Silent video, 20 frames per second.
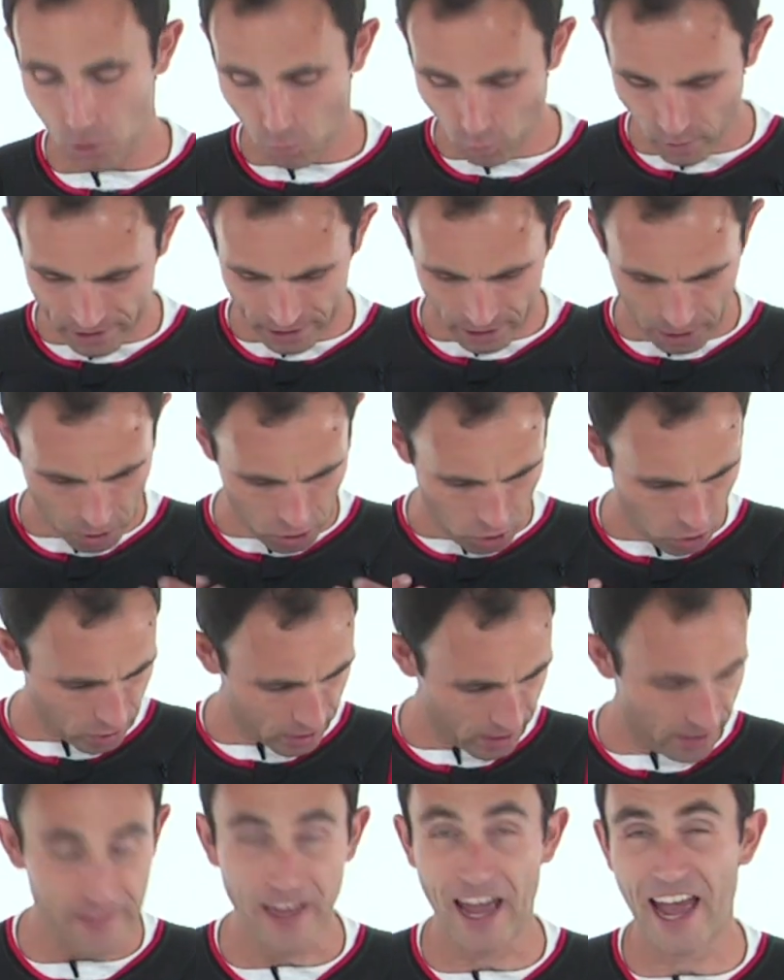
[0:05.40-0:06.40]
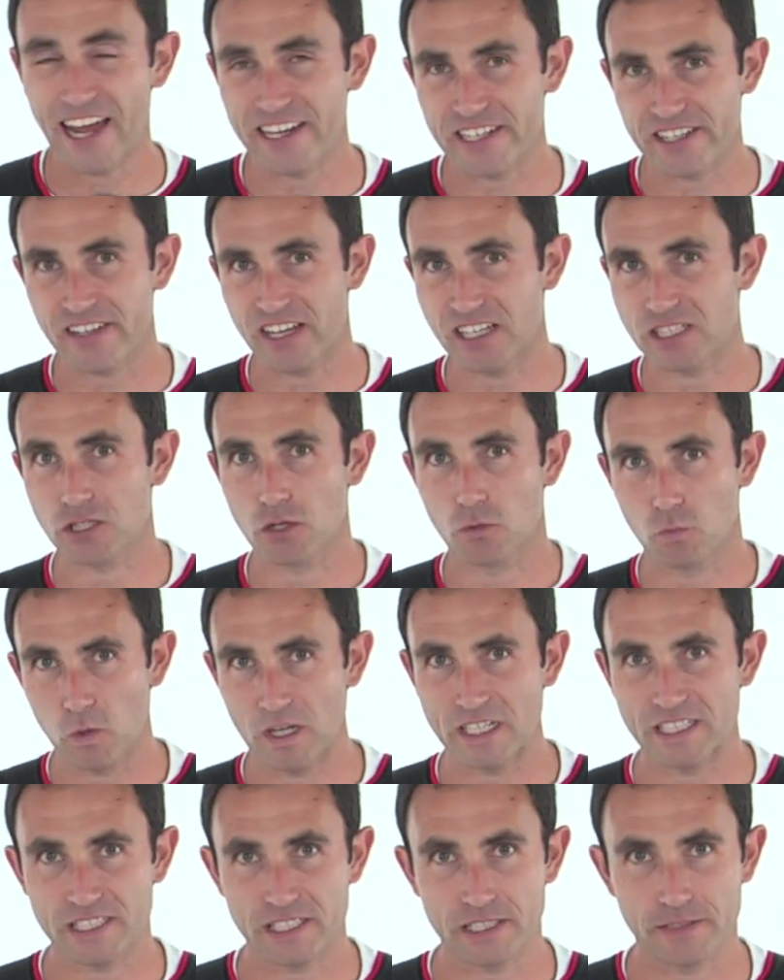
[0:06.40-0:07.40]
We're going to look at the Adidas
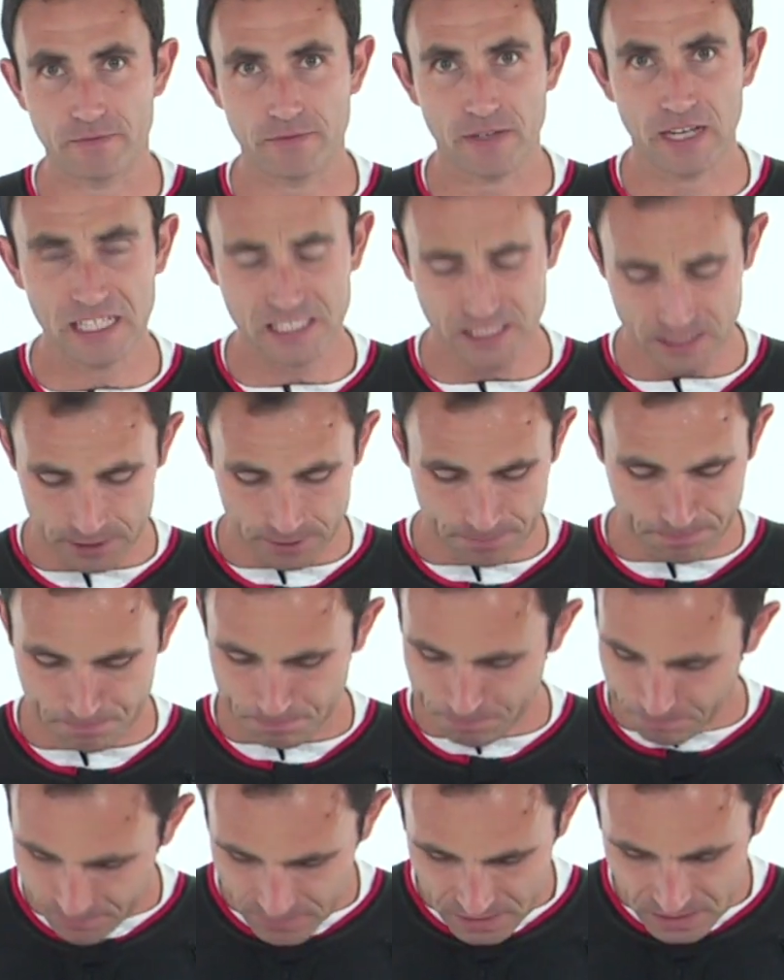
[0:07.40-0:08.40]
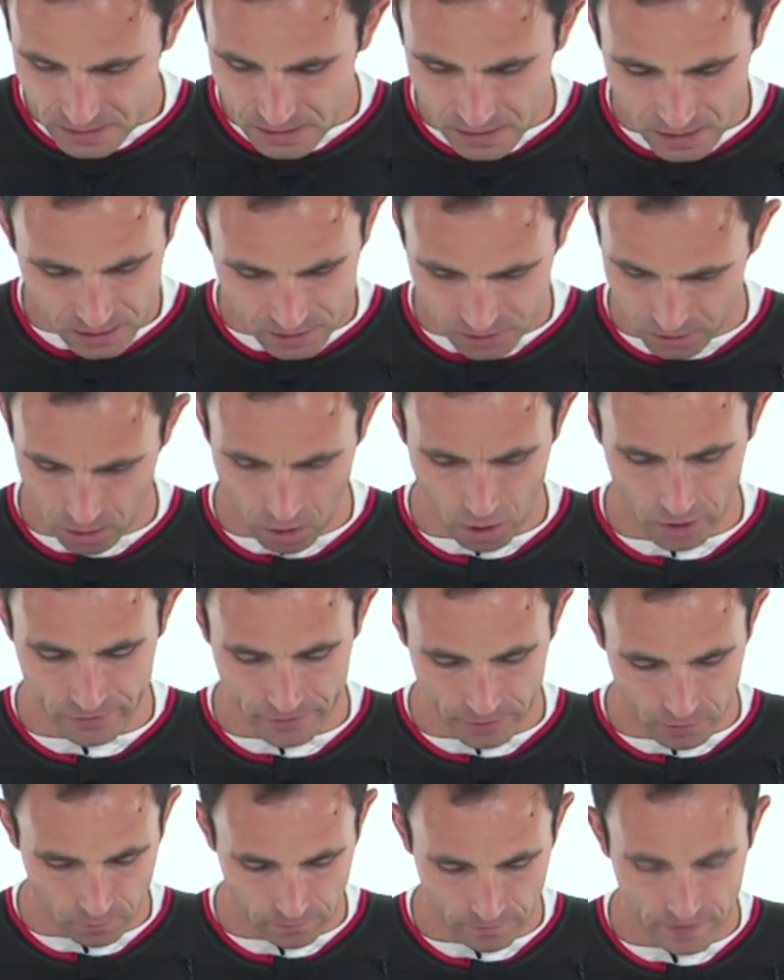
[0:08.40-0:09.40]
weighted vest. It's an
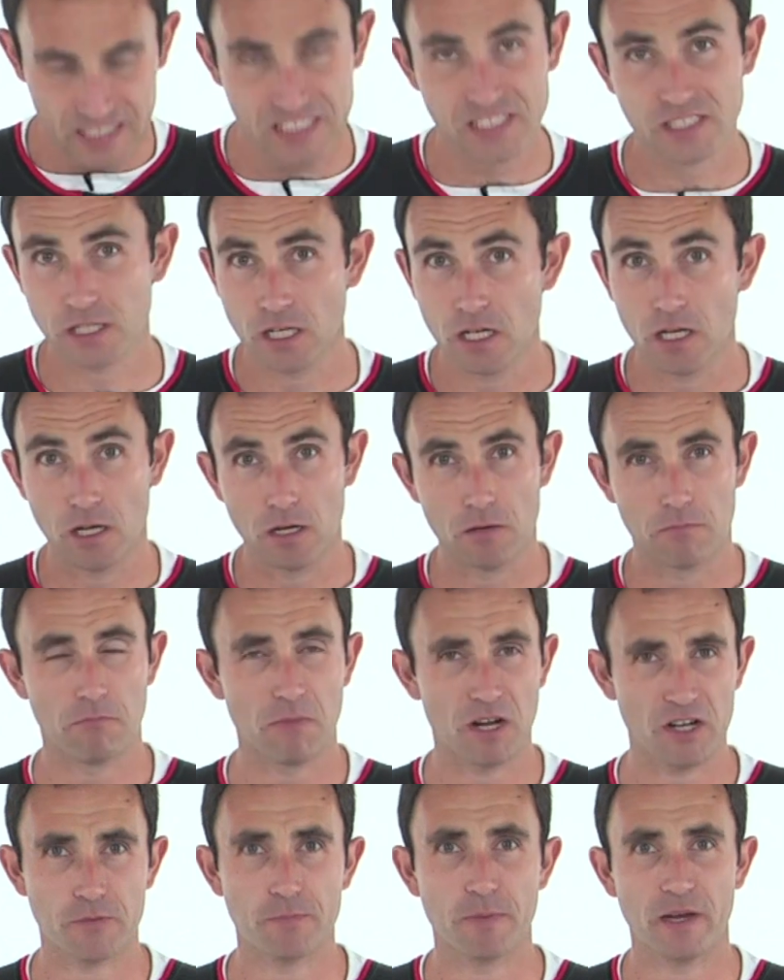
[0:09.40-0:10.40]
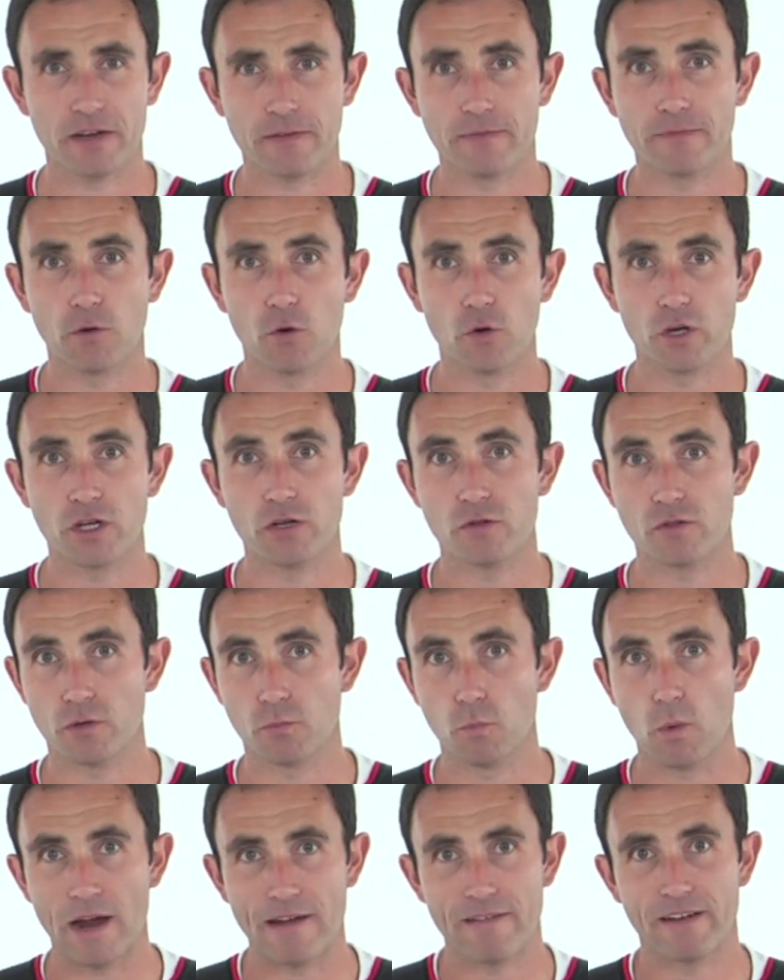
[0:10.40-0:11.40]
ideal vest, much better for you
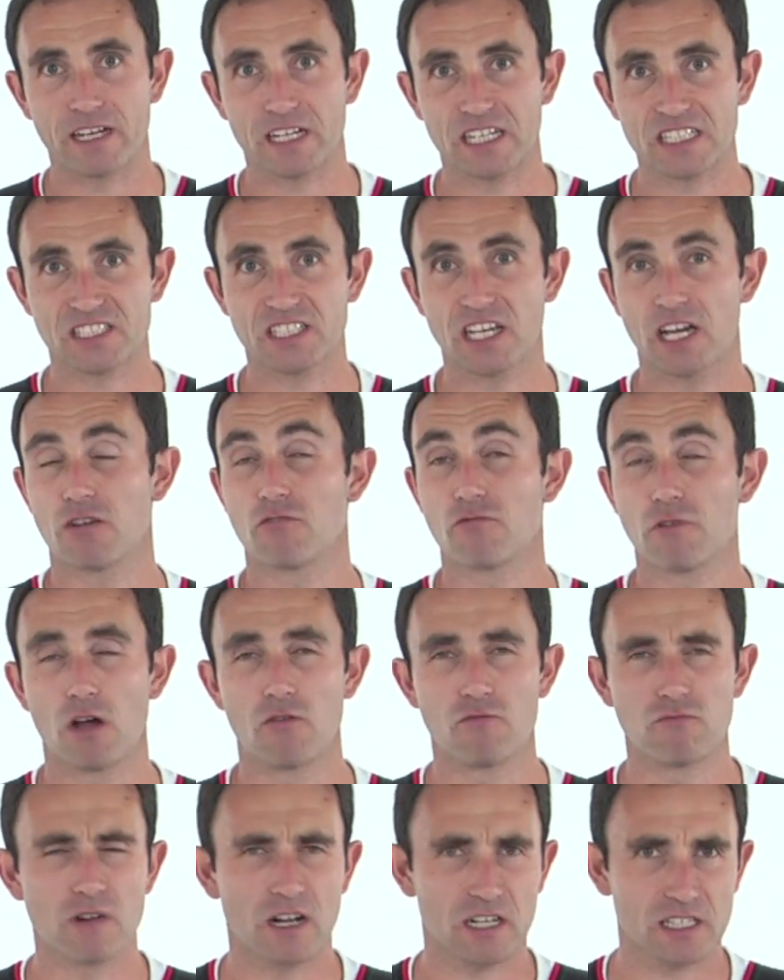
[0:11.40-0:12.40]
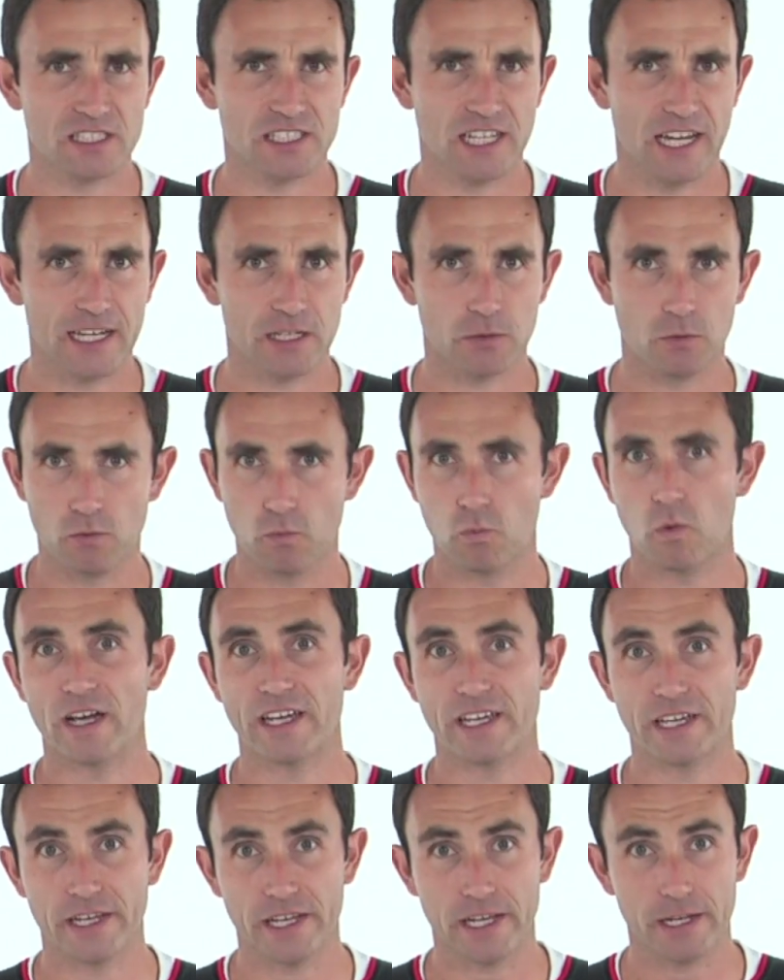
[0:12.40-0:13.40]
than wearing, let's say, a rucksack with
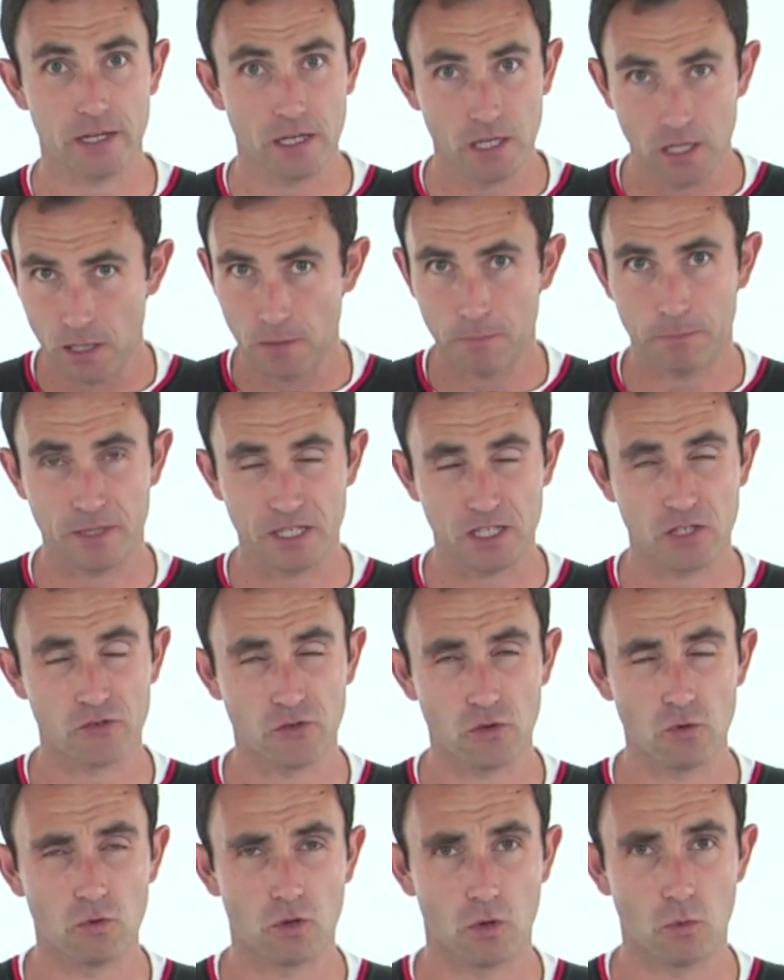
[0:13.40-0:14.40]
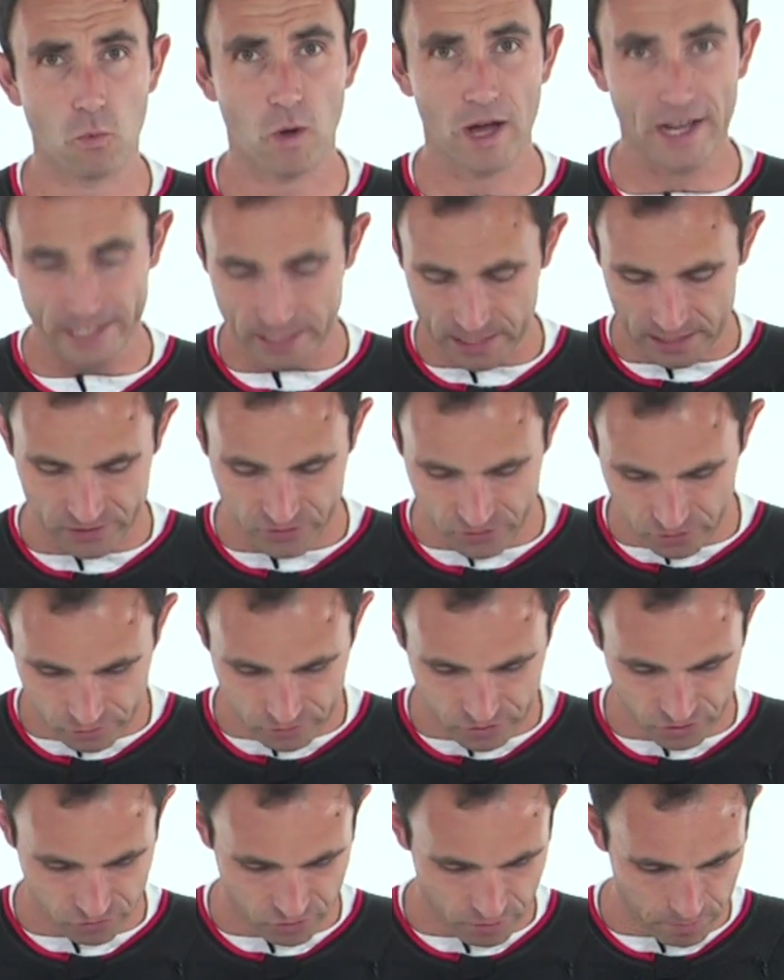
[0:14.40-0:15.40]
weight in it, because all the weight is
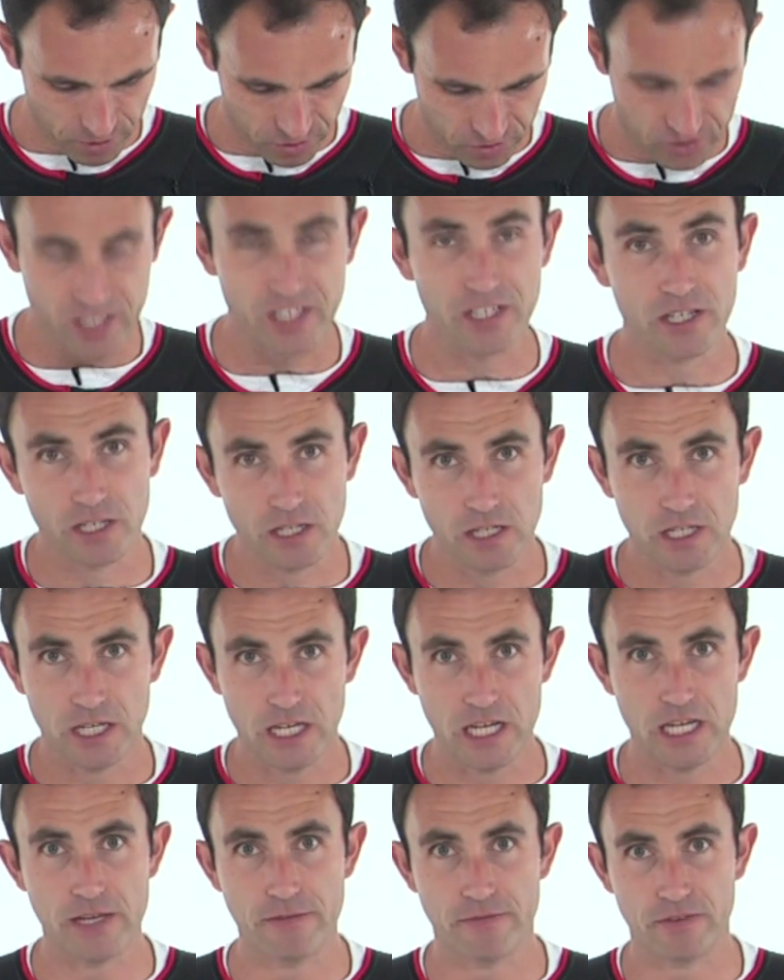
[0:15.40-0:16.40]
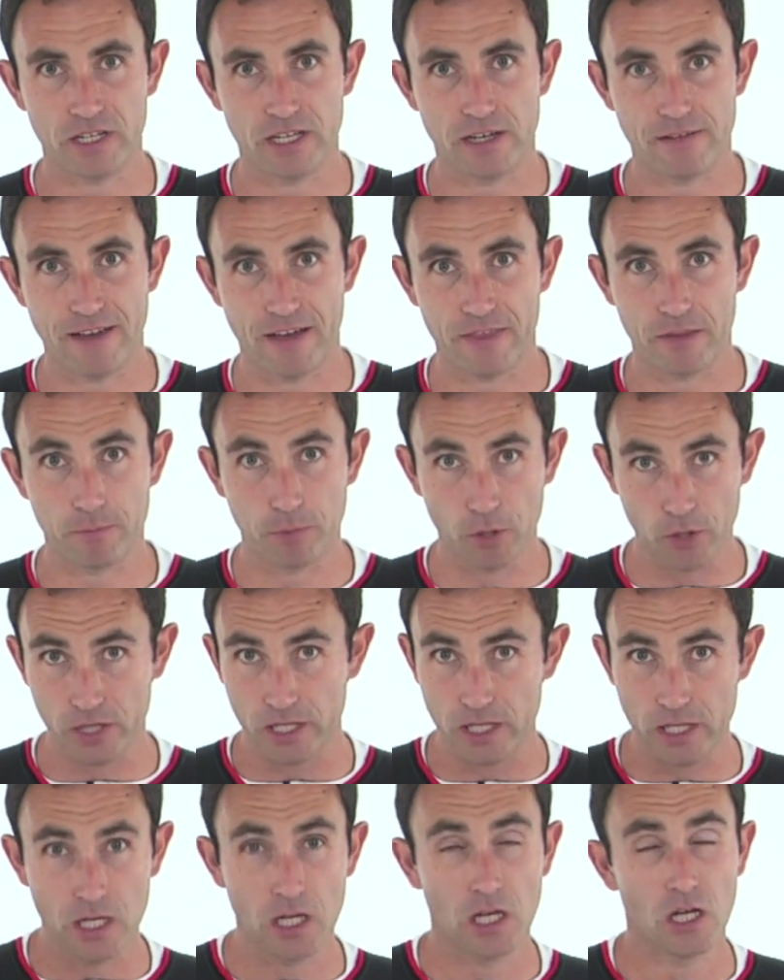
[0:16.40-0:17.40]
distributed evenly around the
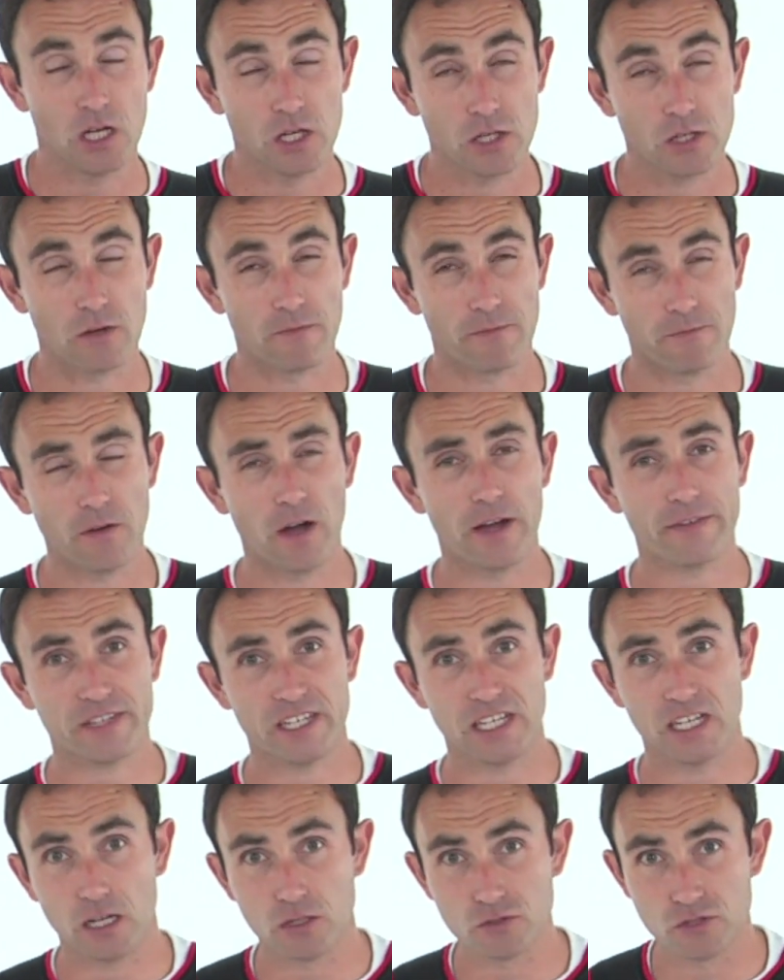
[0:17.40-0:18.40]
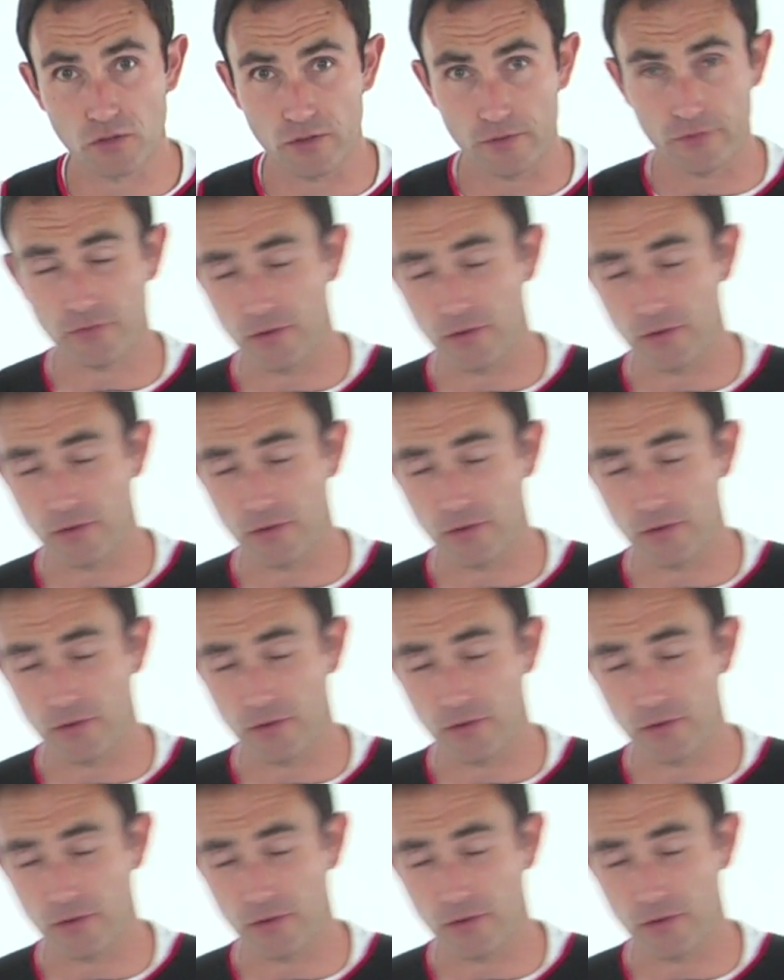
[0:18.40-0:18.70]
body. You've got 5 kilos on the